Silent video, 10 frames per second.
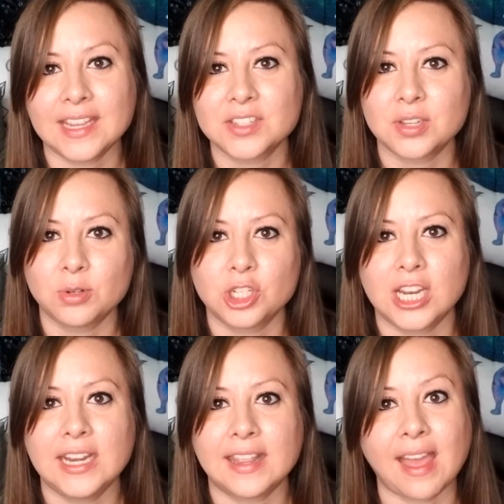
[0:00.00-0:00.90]
They
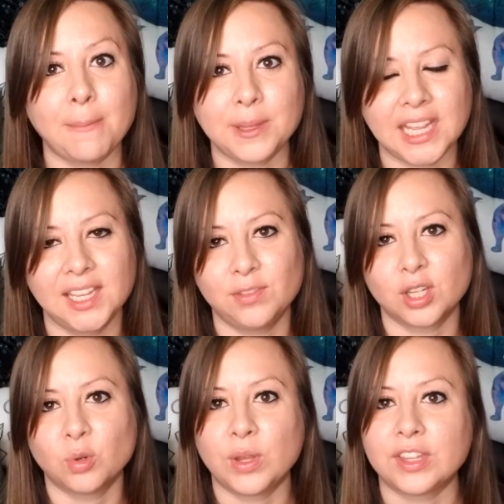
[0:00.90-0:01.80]
associate that
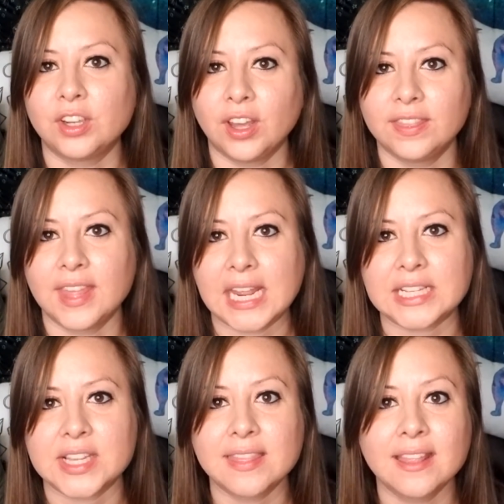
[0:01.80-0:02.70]
behavior with good
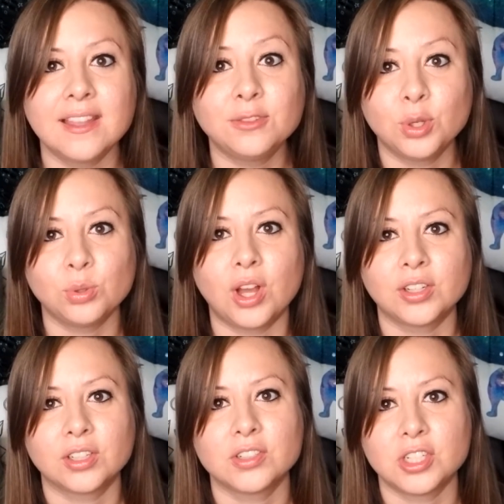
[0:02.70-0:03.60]
things, and then they'll no
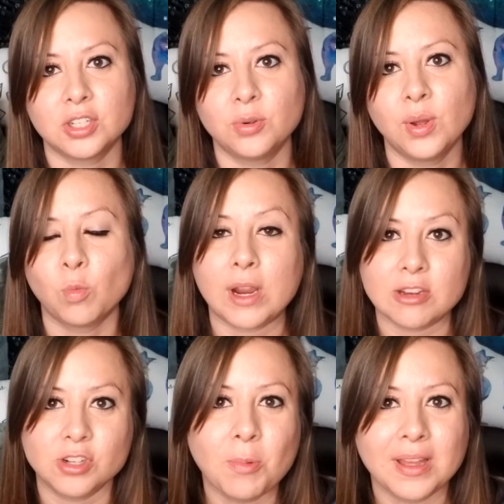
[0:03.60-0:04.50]
longer do what
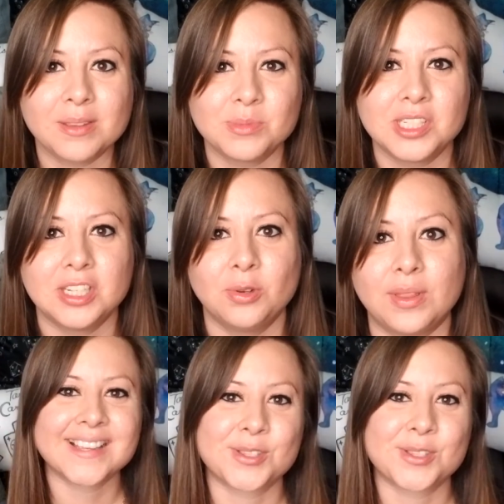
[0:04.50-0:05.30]
you don't want them to do.